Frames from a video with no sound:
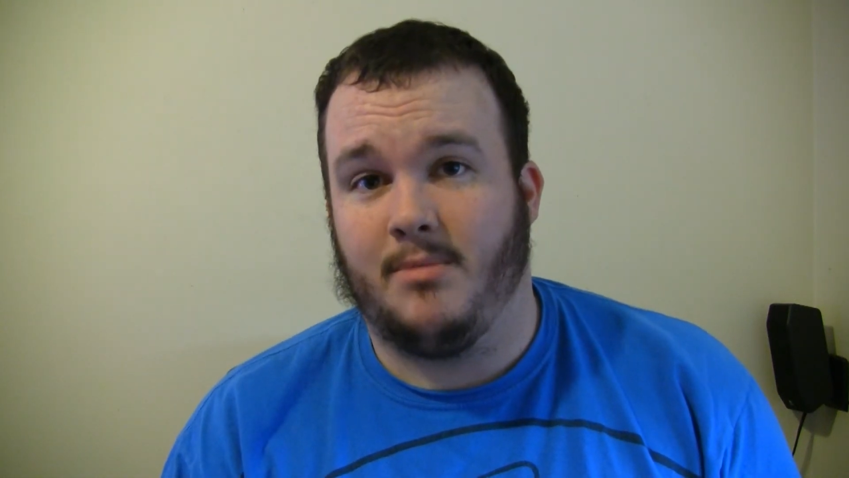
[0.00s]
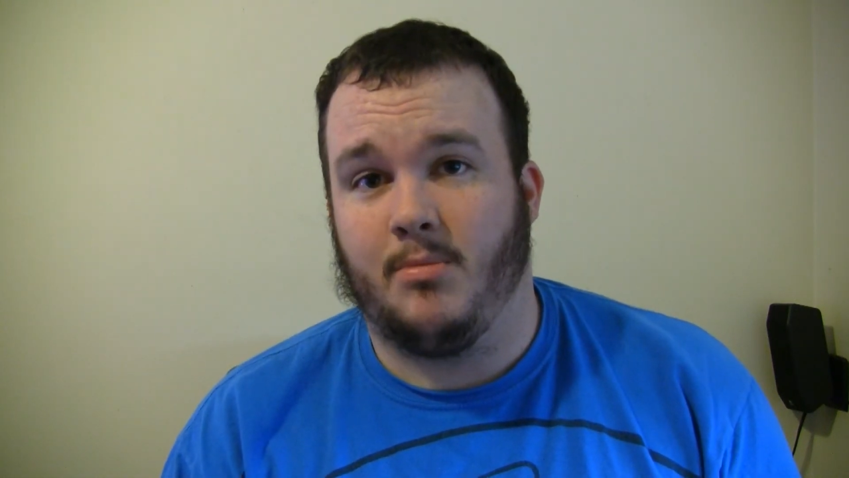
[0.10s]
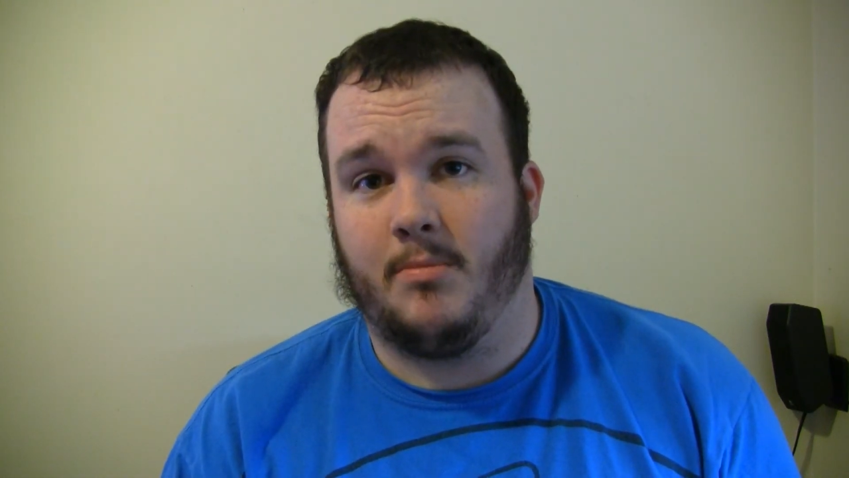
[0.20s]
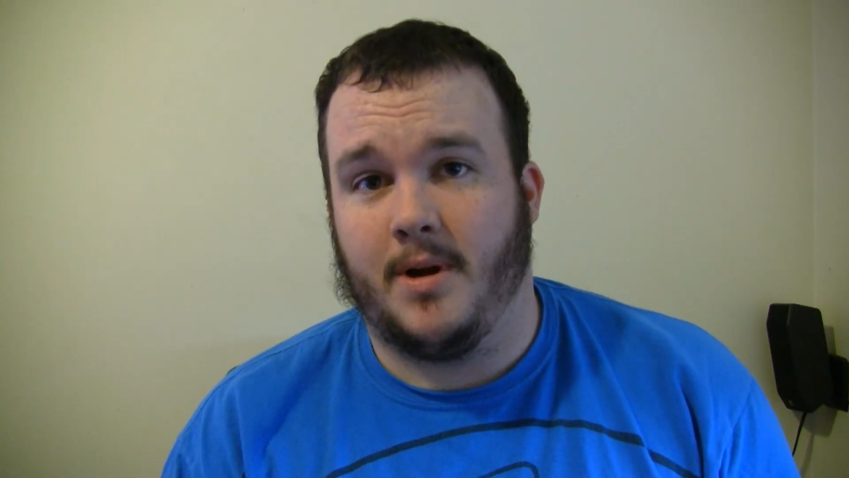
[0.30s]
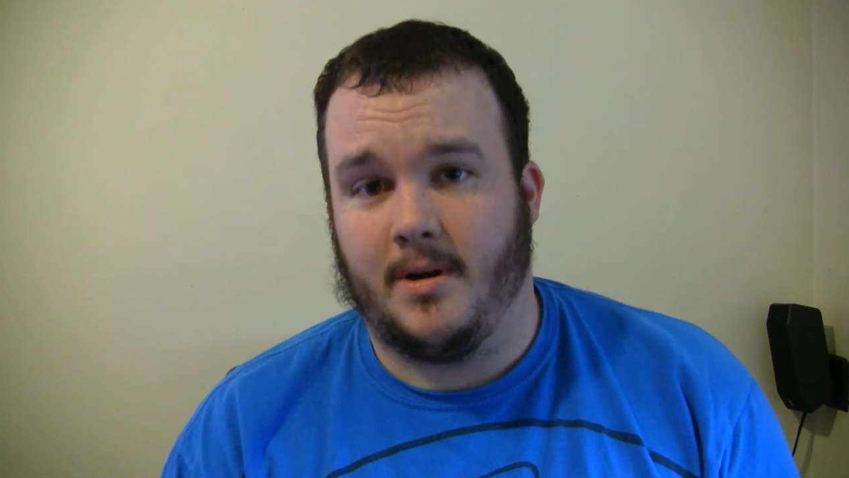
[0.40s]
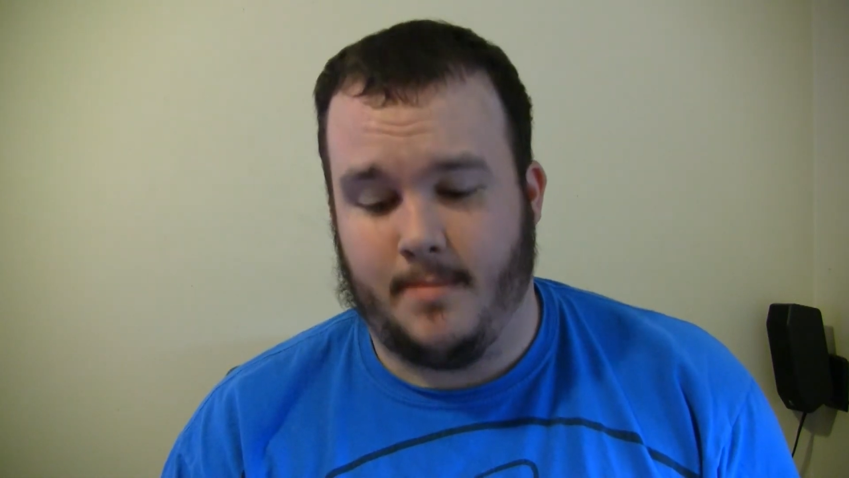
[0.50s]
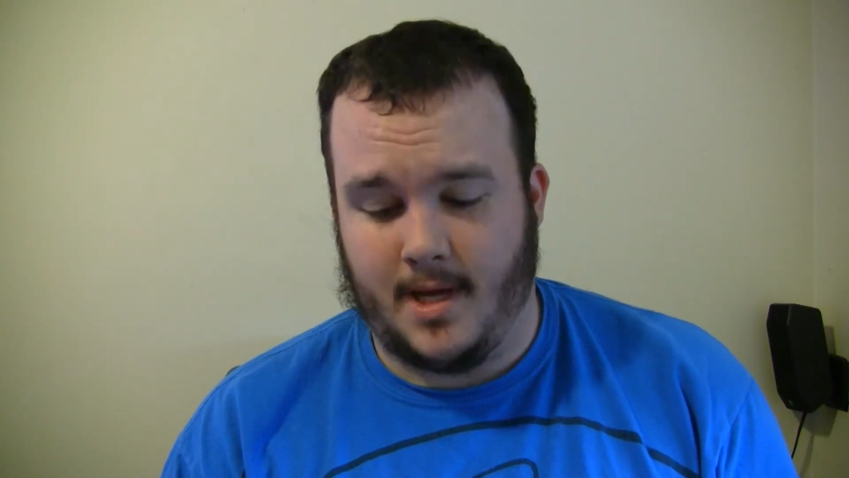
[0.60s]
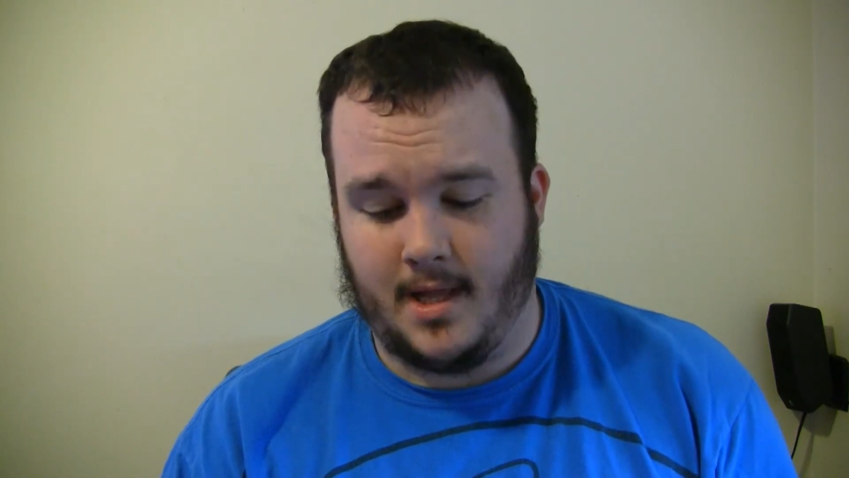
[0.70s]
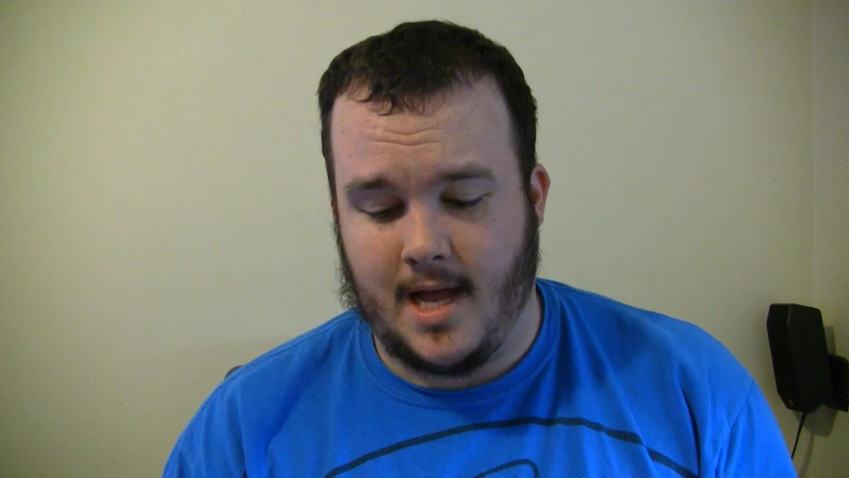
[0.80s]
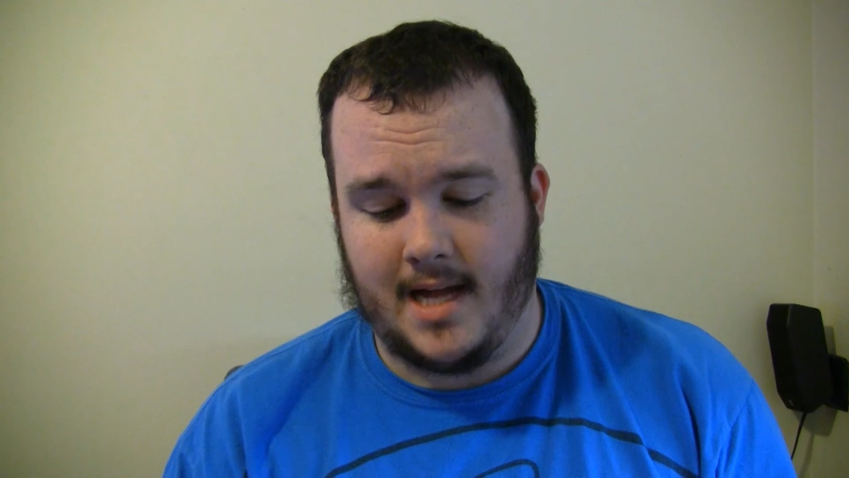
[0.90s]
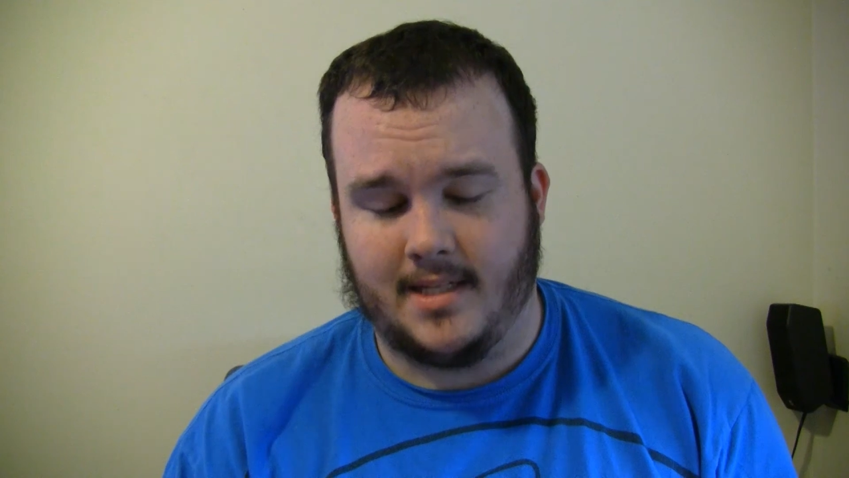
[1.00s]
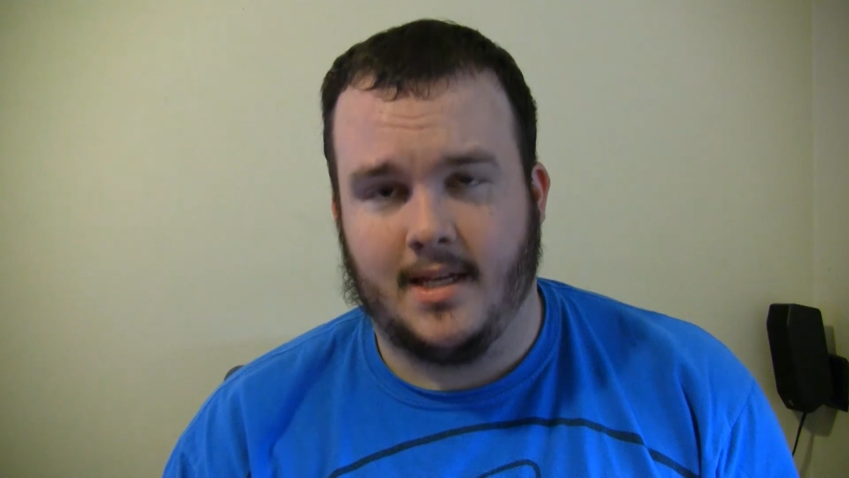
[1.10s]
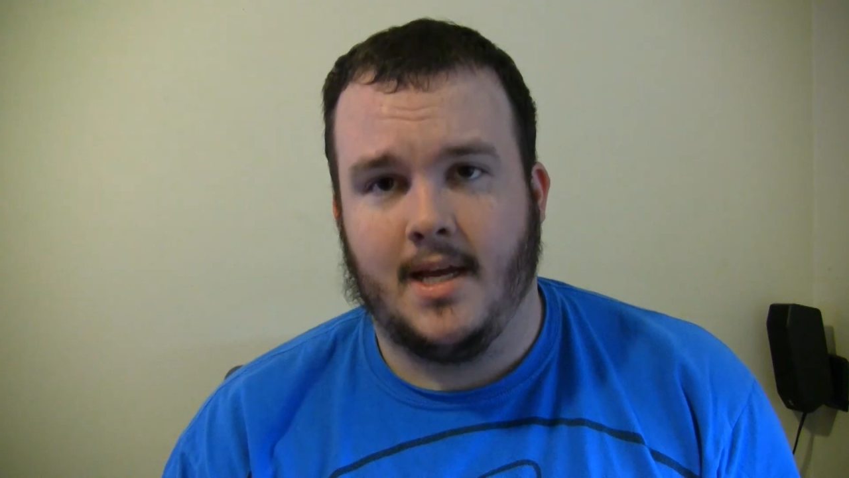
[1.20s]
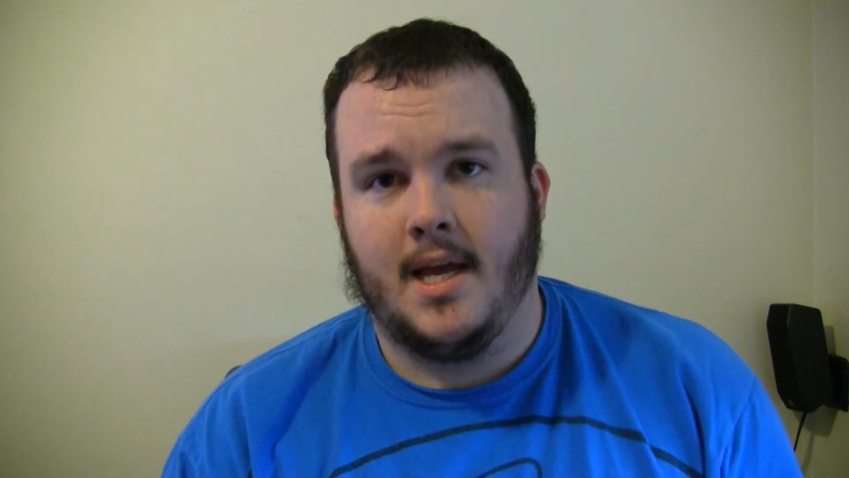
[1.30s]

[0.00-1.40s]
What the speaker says: to be prepared to pay a lot.